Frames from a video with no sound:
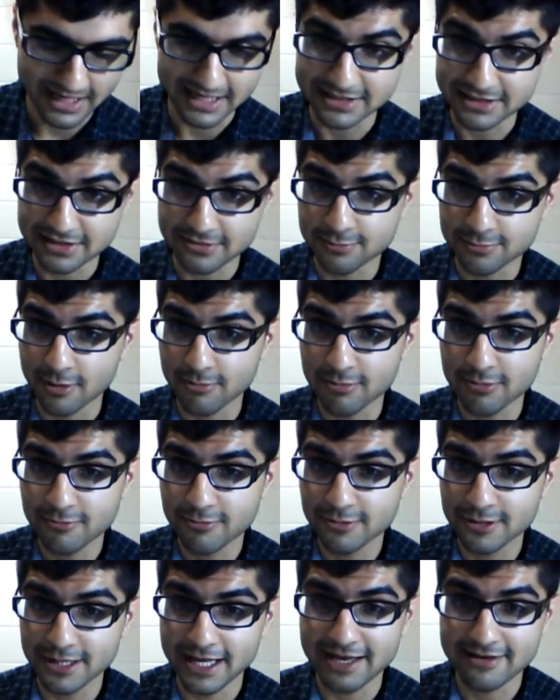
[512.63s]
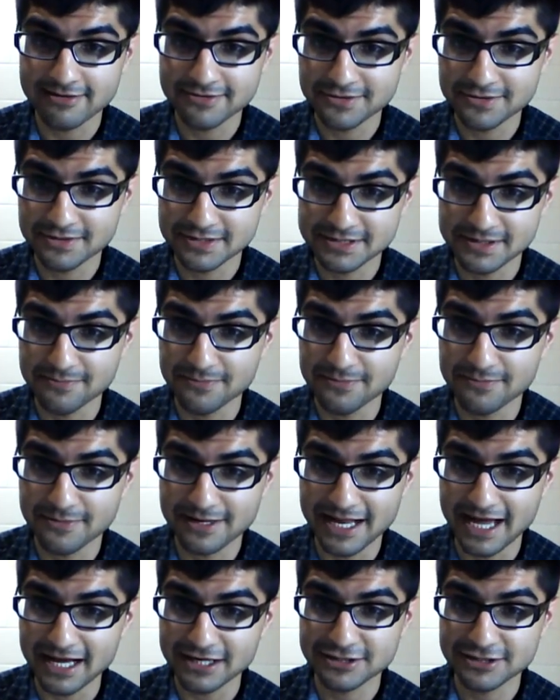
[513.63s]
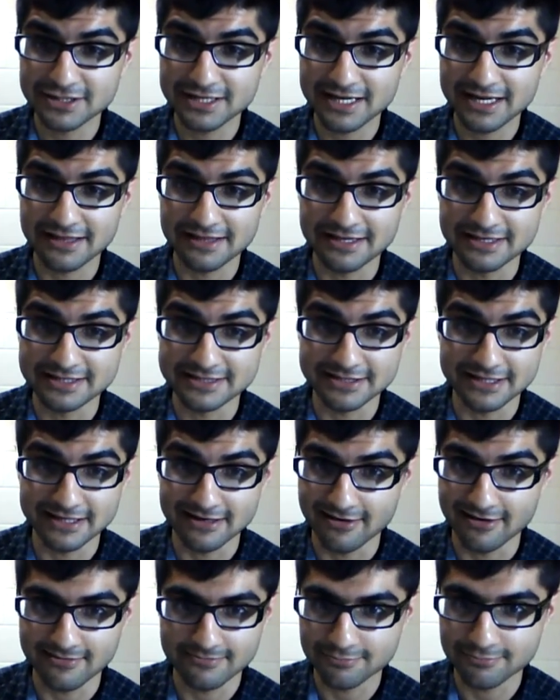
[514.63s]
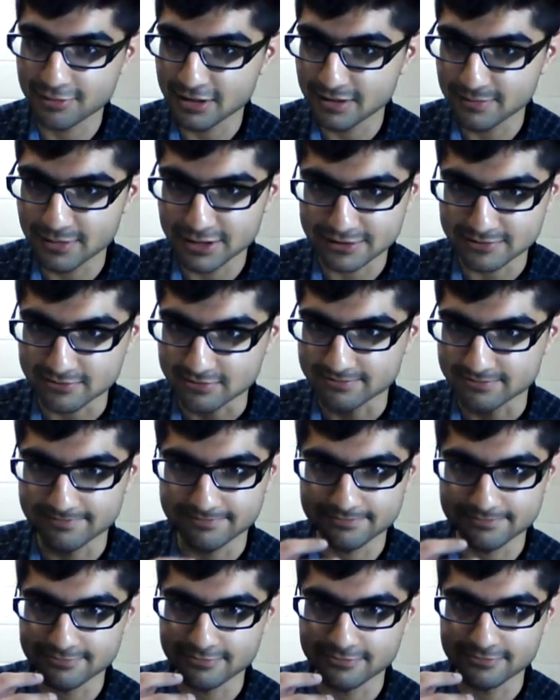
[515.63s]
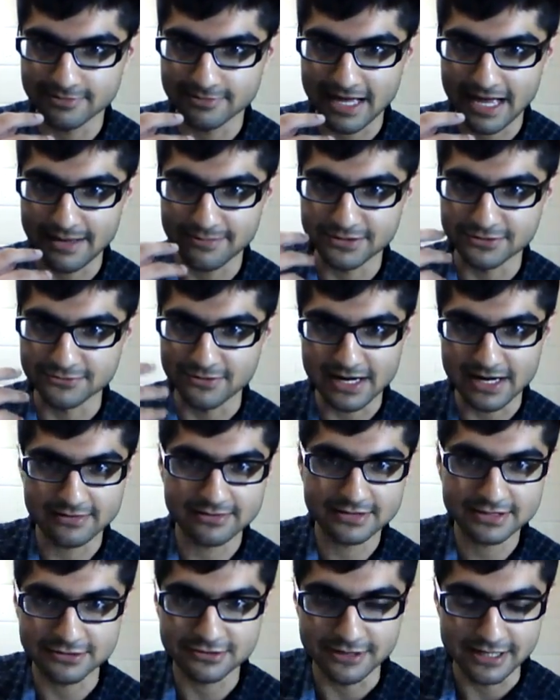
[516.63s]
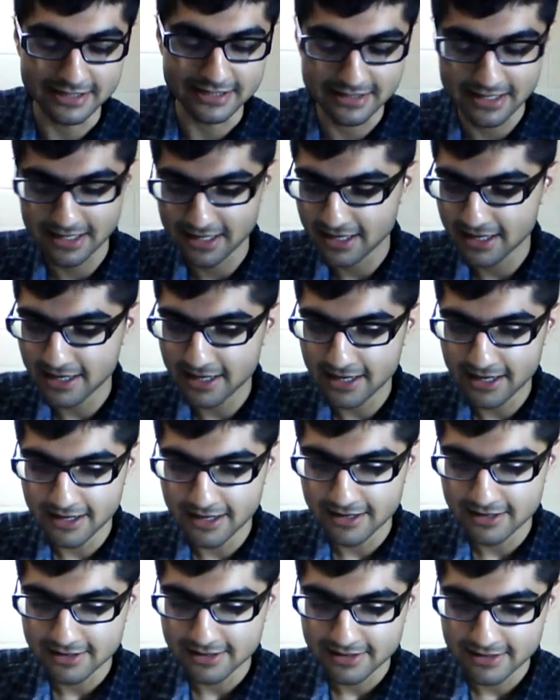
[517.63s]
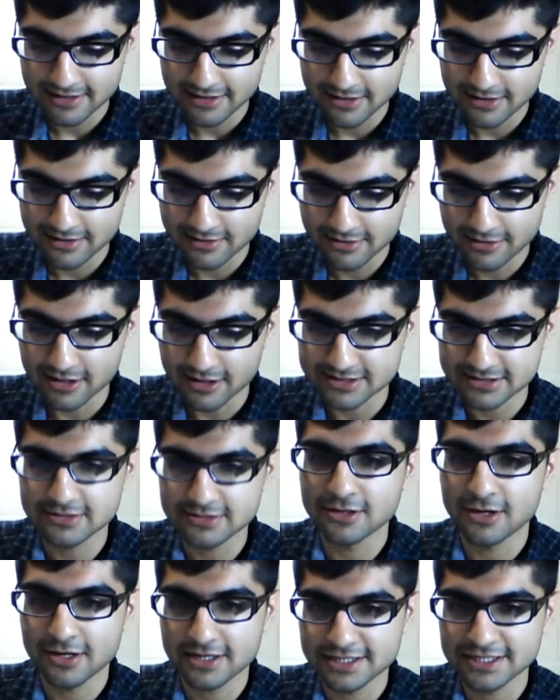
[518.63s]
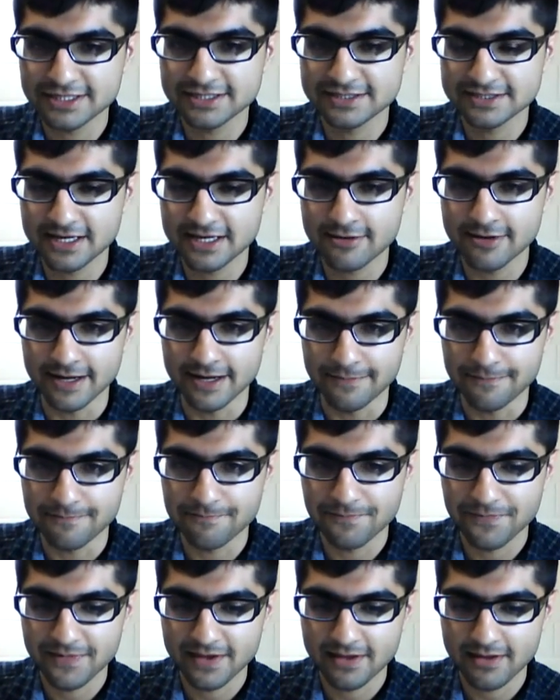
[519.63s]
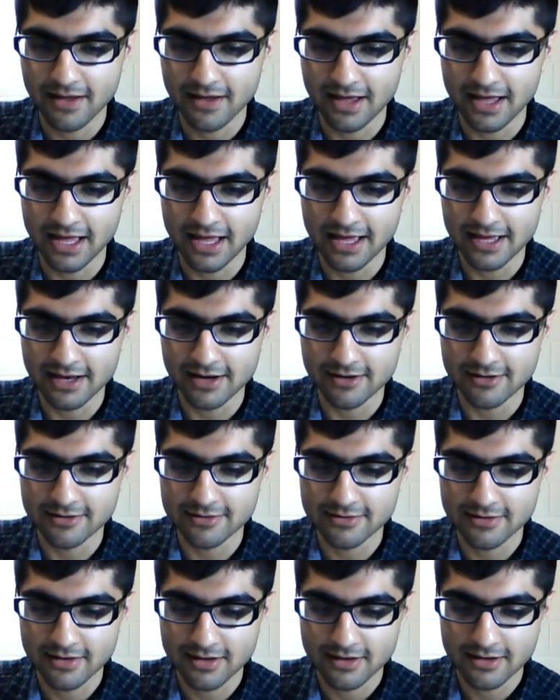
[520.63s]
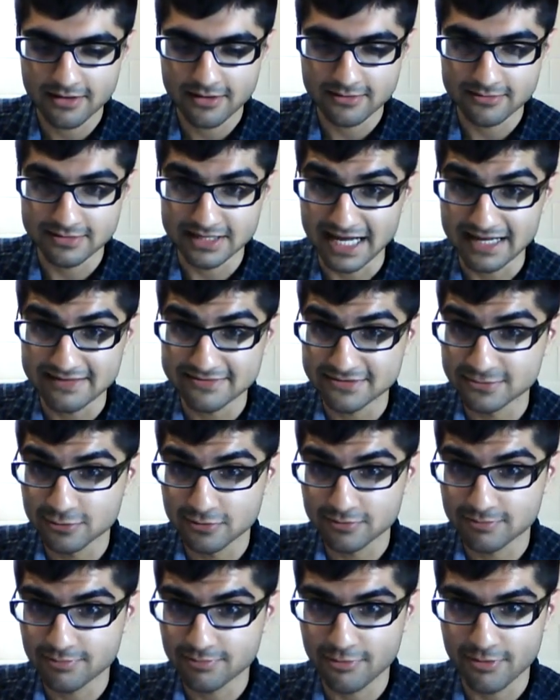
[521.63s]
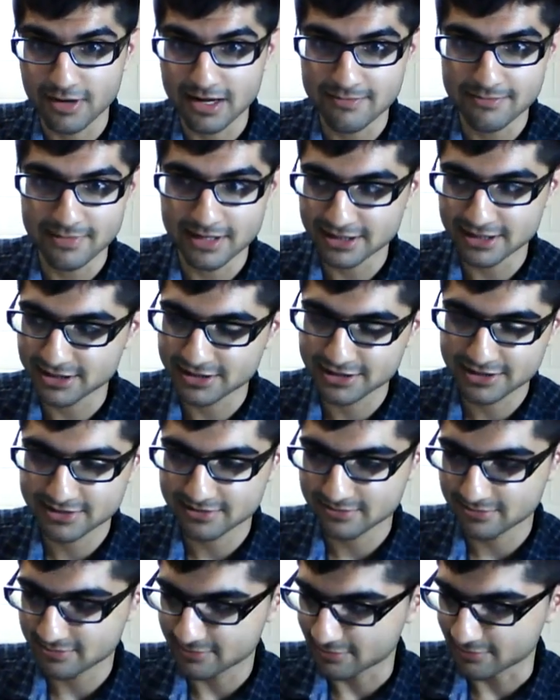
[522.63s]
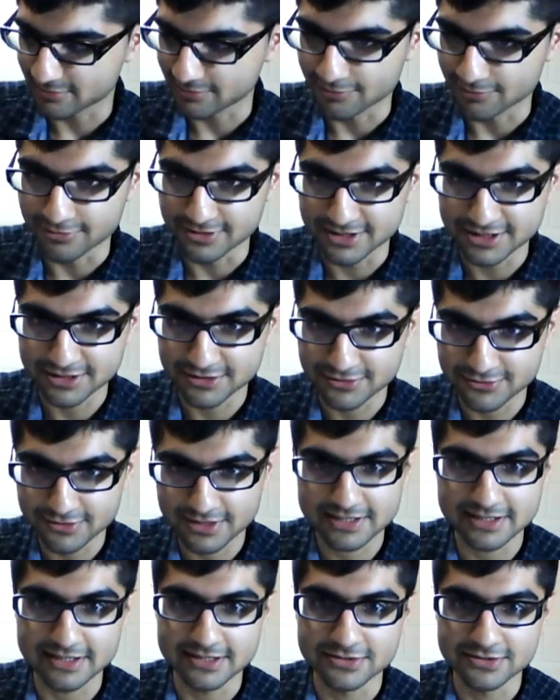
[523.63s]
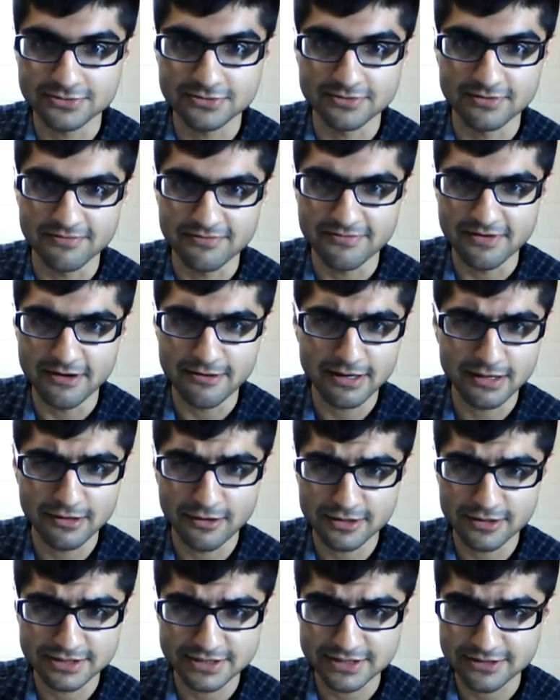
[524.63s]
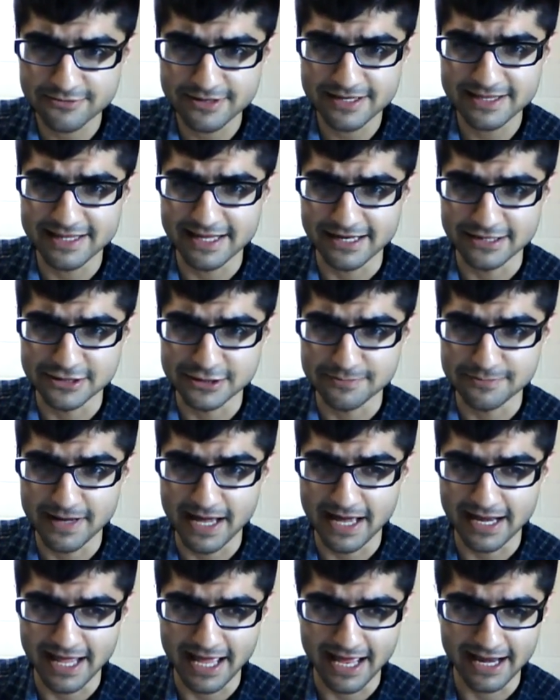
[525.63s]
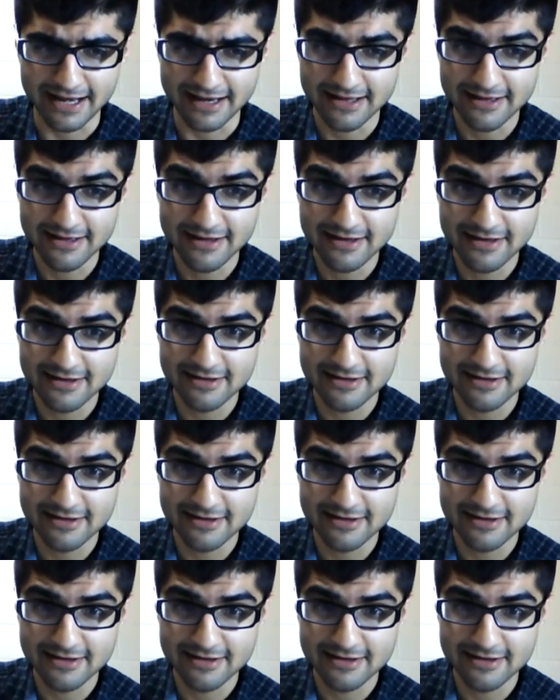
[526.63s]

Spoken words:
as you could probably relate, an action like this pretty much happens right in the street, caused a lot of hysteria, and knives were pretty much restricted to a very large degree then in Japan. And